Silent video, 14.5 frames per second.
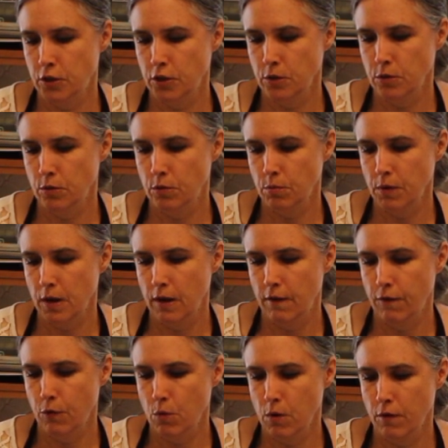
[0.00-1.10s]
2,
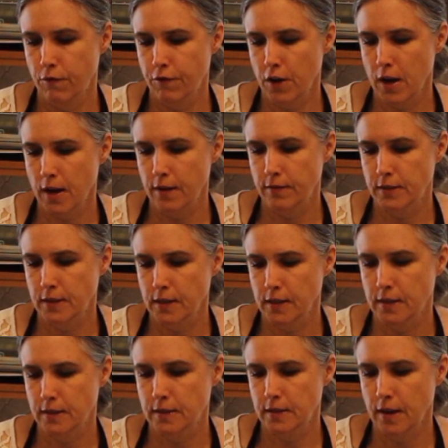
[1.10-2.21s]
3, 4, 5,
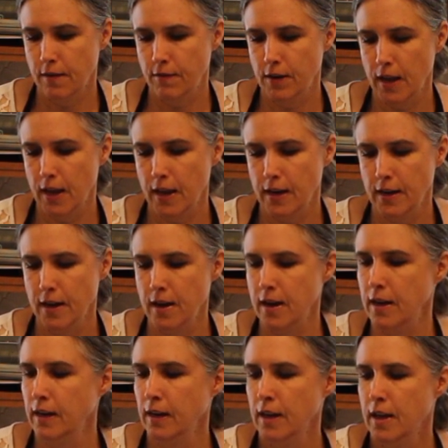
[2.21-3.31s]
6, 7, 8,
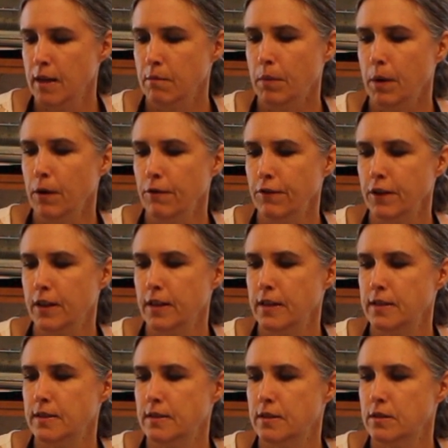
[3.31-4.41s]
9 perfectly
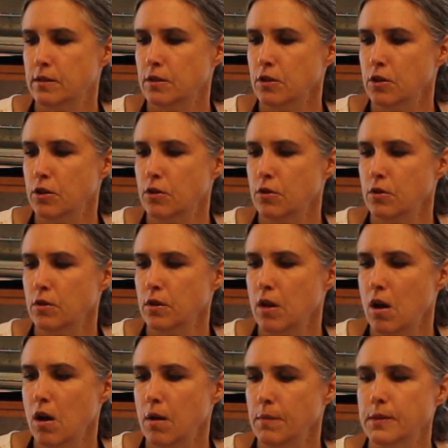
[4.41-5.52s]
circled,
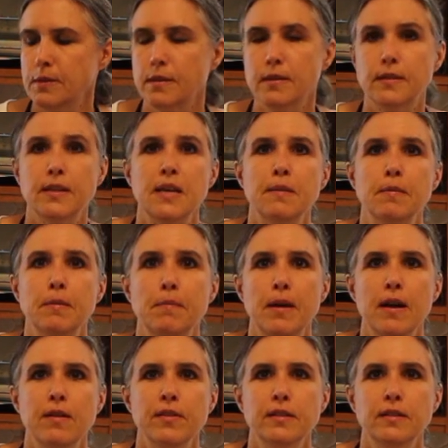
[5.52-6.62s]
almost the same
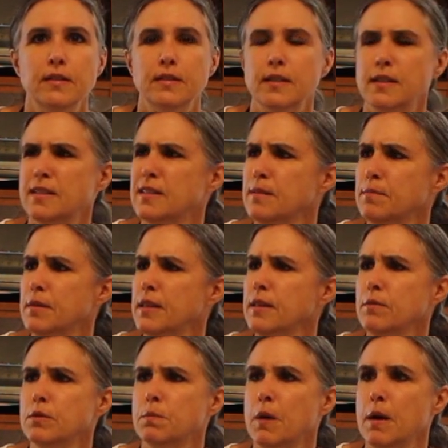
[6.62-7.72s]
amount. This looks like something
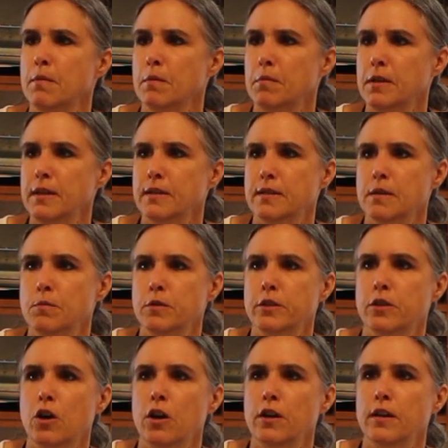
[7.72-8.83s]
that was probably in
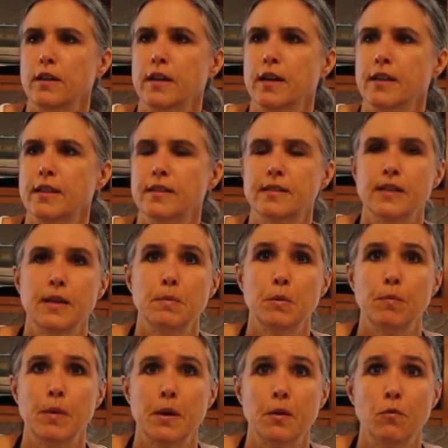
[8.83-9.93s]
someone's garden that got the same
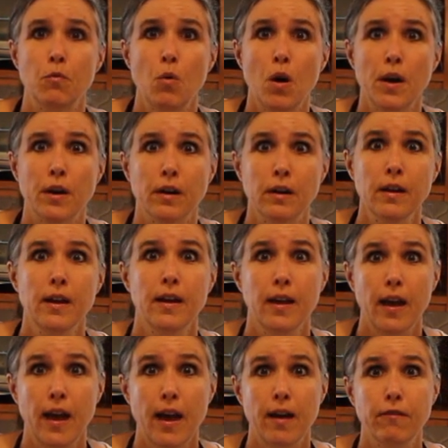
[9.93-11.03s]
amount of water
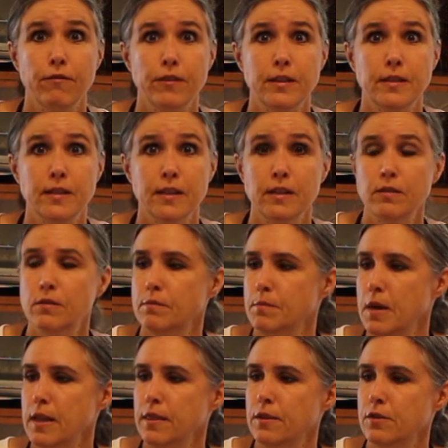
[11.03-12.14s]
every single
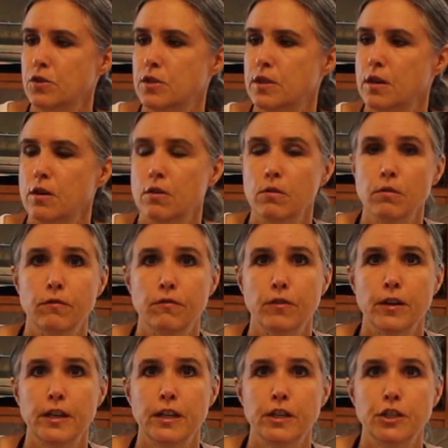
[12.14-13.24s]
month or so
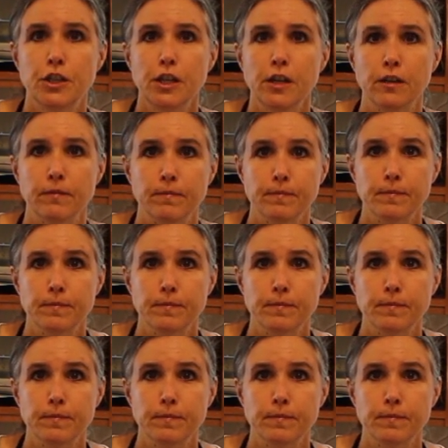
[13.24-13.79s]
for each year.